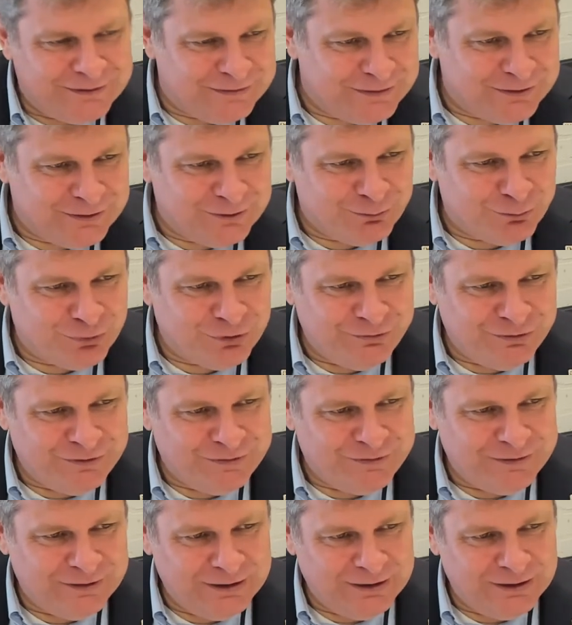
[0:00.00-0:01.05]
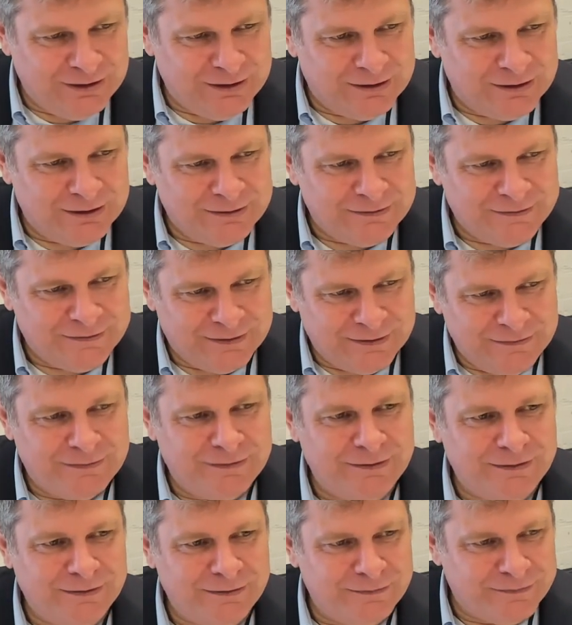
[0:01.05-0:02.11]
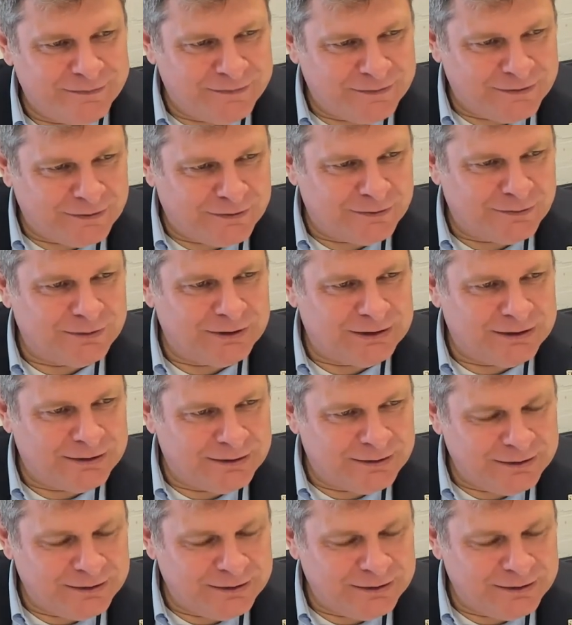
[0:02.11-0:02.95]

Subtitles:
it privacy sensitive. So,